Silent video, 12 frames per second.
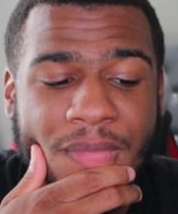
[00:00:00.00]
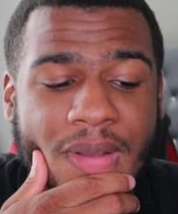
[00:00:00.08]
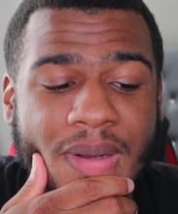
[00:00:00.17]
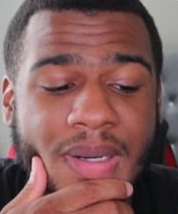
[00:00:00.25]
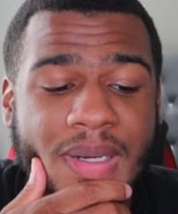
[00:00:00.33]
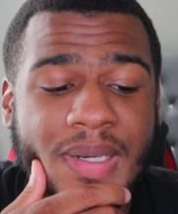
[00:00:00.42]

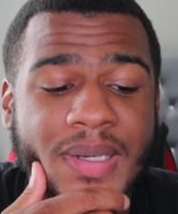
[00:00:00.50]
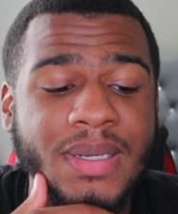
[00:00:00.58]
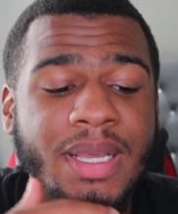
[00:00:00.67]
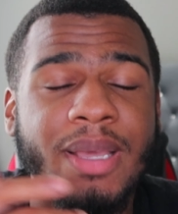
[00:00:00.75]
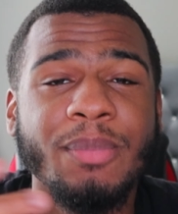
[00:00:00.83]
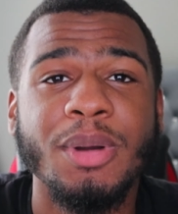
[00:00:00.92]

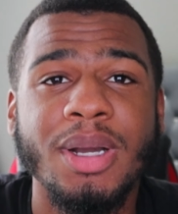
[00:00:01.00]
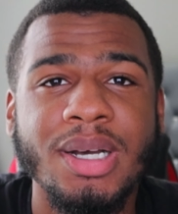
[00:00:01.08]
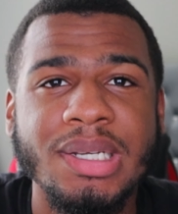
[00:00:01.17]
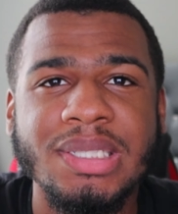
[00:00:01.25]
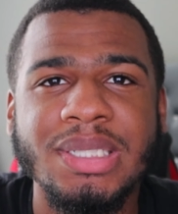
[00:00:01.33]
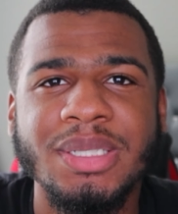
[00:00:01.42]
And
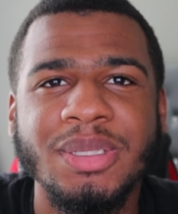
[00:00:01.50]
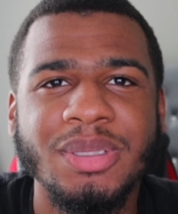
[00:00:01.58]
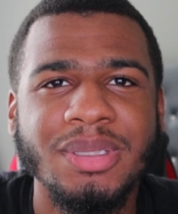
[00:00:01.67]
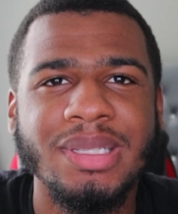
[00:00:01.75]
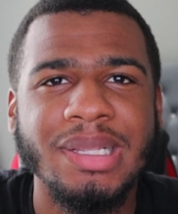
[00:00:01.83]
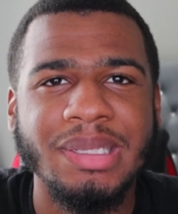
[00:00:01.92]
because
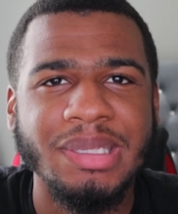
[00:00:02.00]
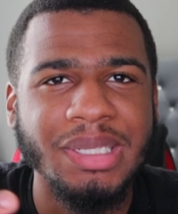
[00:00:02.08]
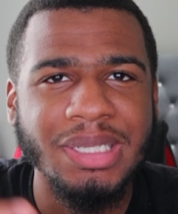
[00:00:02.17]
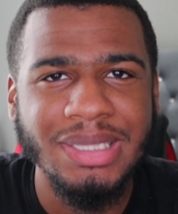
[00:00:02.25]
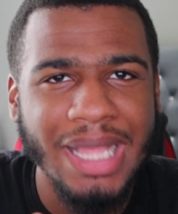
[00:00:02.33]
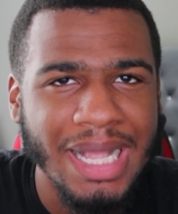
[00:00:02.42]

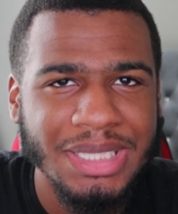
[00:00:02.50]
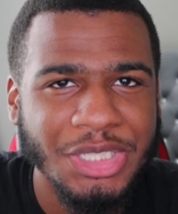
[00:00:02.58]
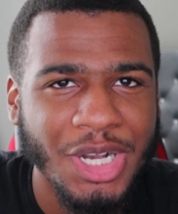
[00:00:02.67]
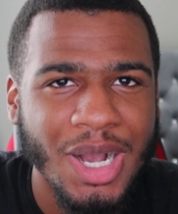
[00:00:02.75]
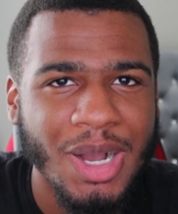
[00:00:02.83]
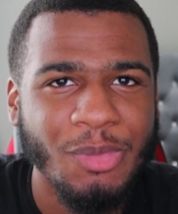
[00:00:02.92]
that
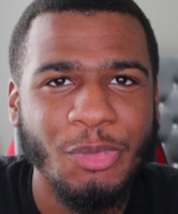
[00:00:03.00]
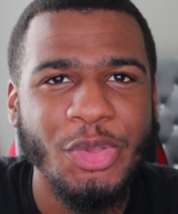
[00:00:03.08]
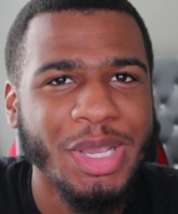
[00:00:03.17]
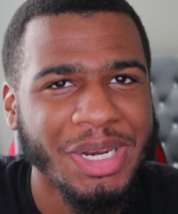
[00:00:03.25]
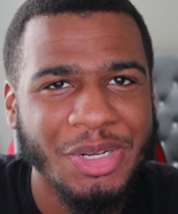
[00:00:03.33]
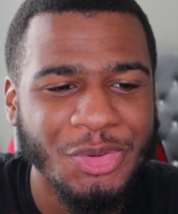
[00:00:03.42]
job
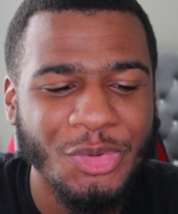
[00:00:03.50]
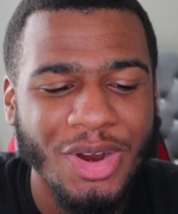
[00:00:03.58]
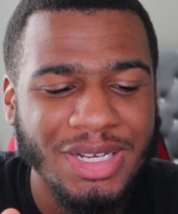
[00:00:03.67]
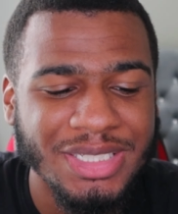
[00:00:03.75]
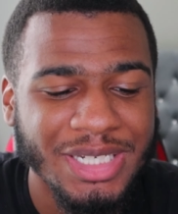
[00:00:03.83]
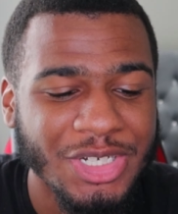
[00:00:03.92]
we couldn't do
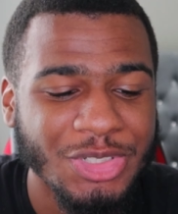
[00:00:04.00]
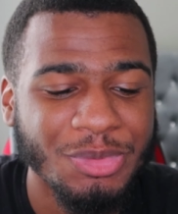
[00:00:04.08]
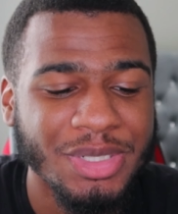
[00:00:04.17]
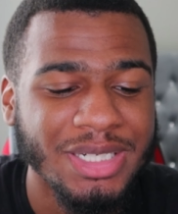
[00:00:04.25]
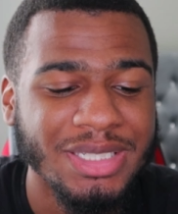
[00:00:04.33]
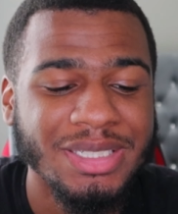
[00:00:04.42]
ourselves
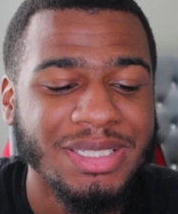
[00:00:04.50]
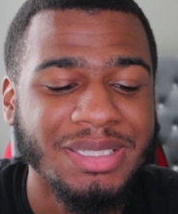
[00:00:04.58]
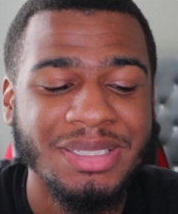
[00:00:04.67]
because